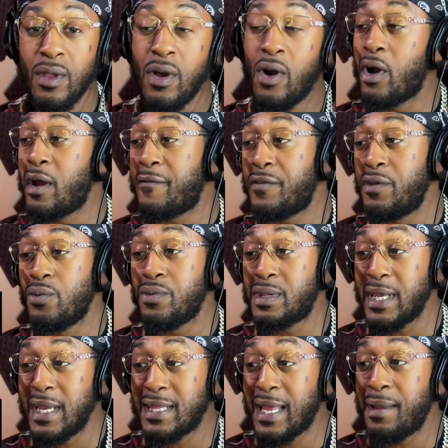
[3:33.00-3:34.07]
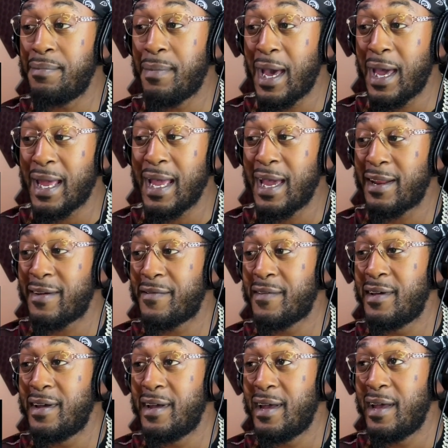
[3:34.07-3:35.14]
Or if you think they might have
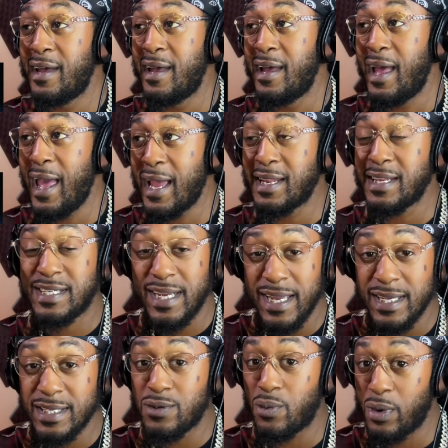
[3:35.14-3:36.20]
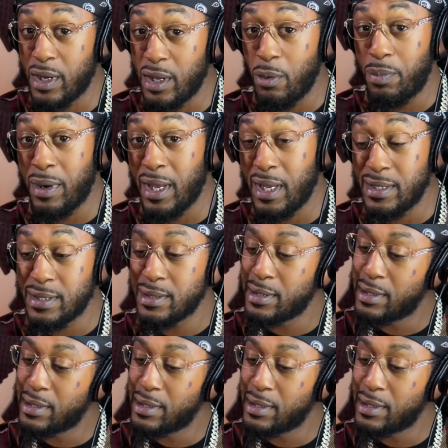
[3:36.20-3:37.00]
had the chance to run your place.